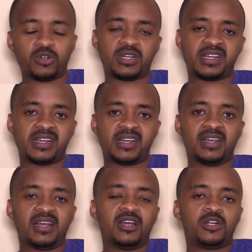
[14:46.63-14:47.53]

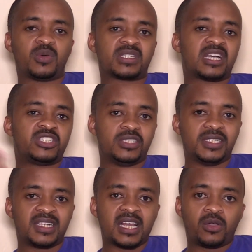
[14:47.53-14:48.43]
to a search
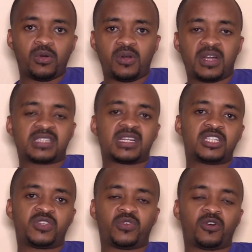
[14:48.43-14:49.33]
engine like Google and
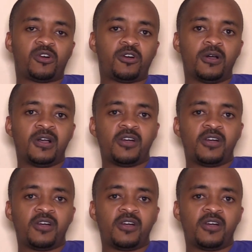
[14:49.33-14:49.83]
search for